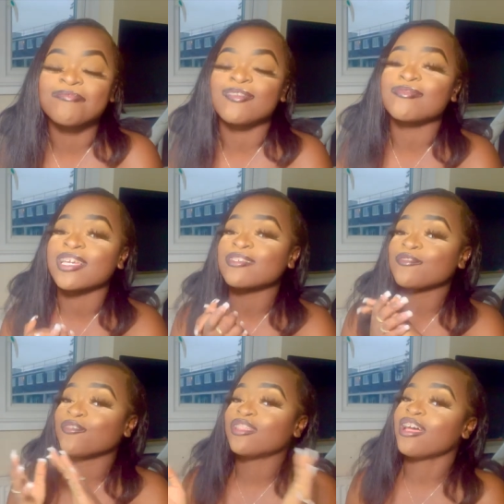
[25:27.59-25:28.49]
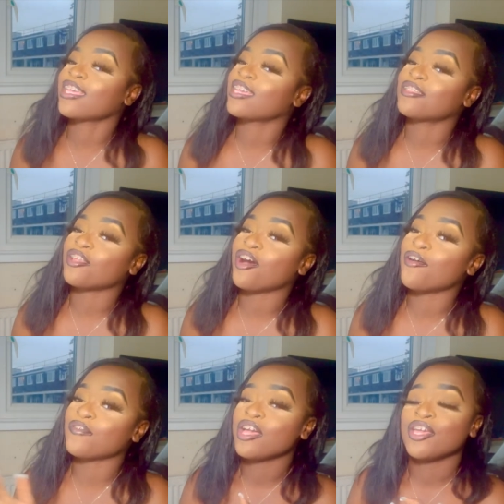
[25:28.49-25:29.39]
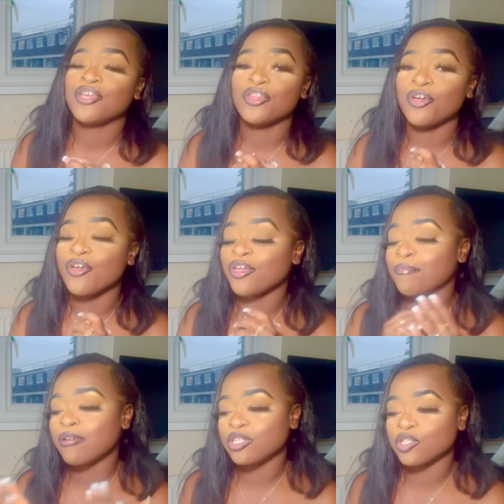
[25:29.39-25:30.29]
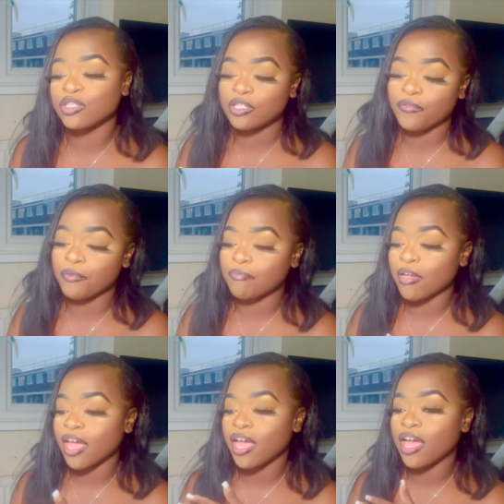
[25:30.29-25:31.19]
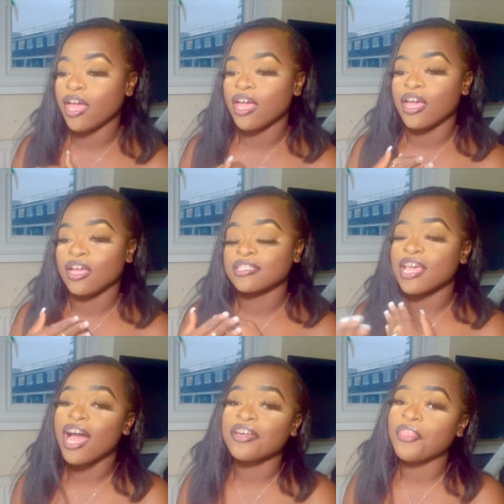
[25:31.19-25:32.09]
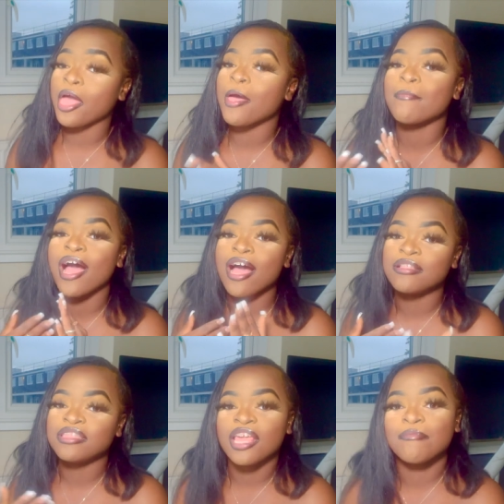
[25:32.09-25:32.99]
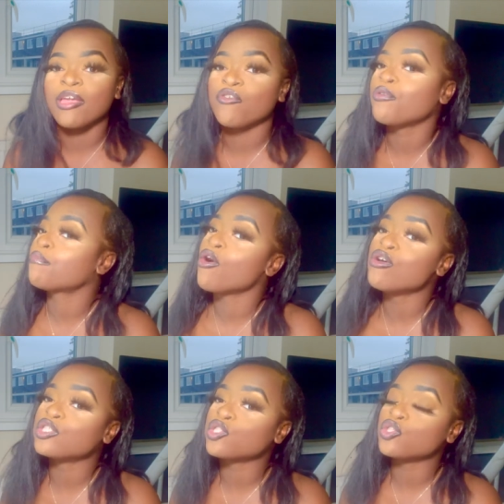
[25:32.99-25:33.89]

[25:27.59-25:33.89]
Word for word: sometimes if you're lucky enough you know you can purchase yourself a pair tag them and they may repost